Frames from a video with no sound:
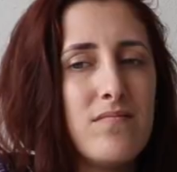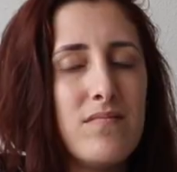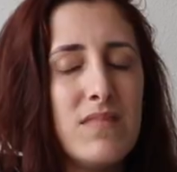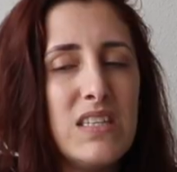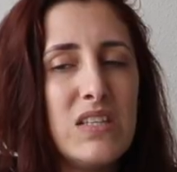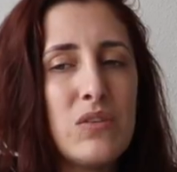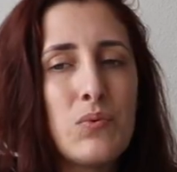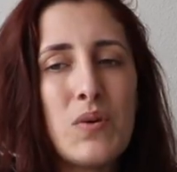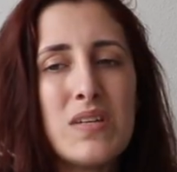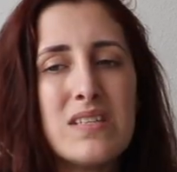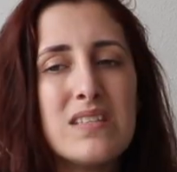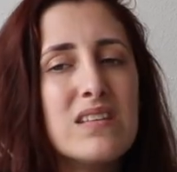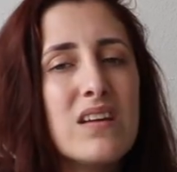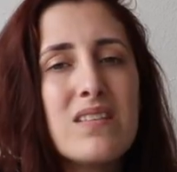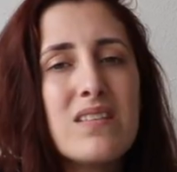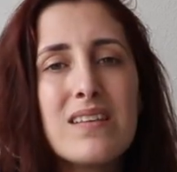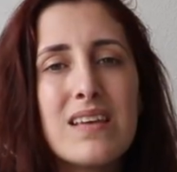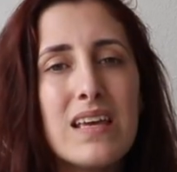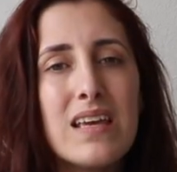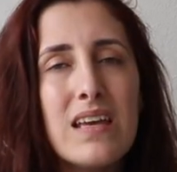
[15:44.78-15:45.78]
it was
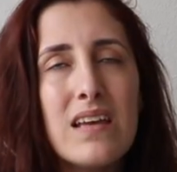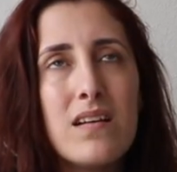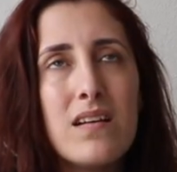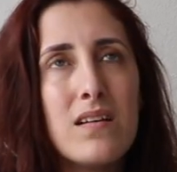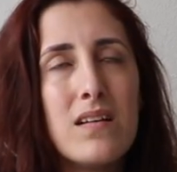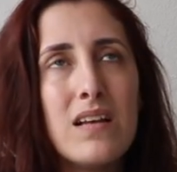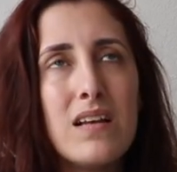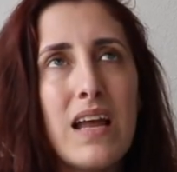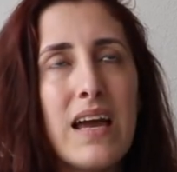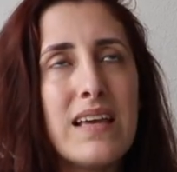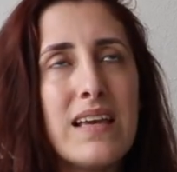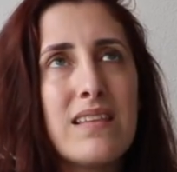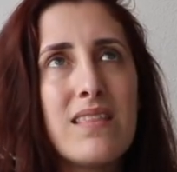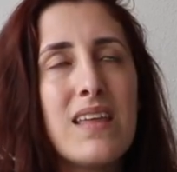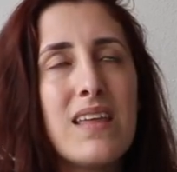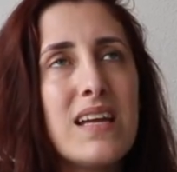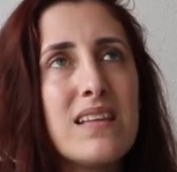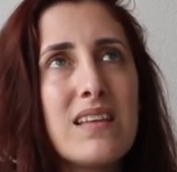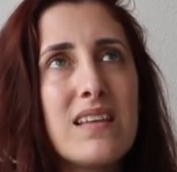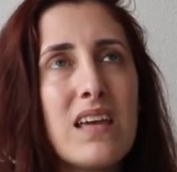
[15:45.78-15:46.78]
not like
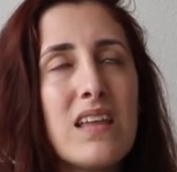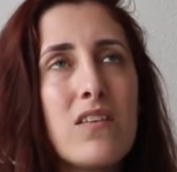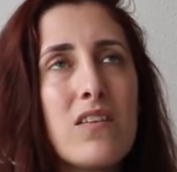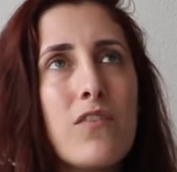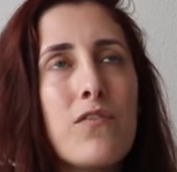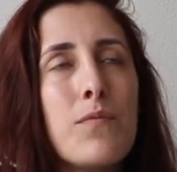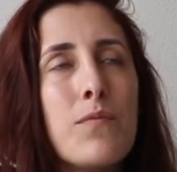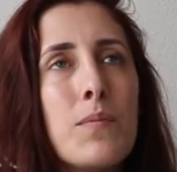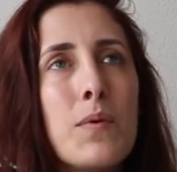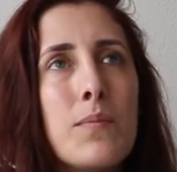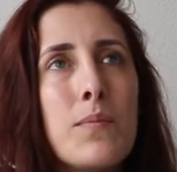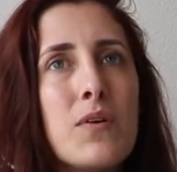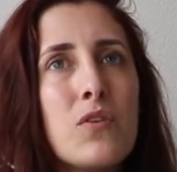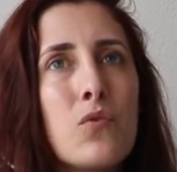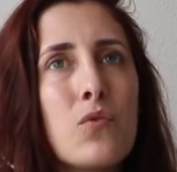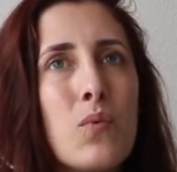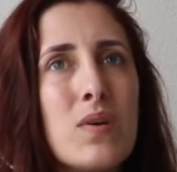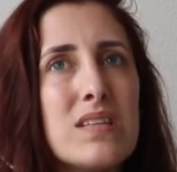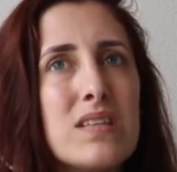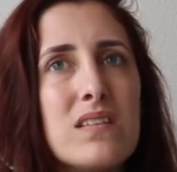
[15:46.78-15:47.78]
that kind of
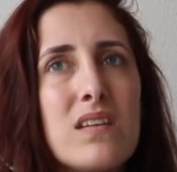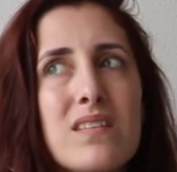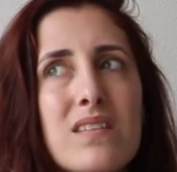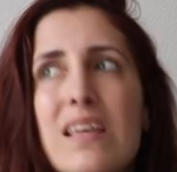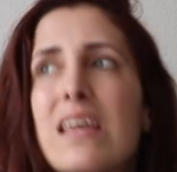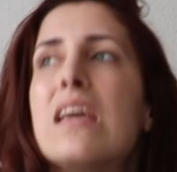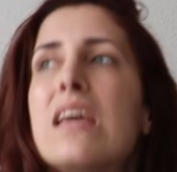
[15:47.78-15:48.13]
moment was not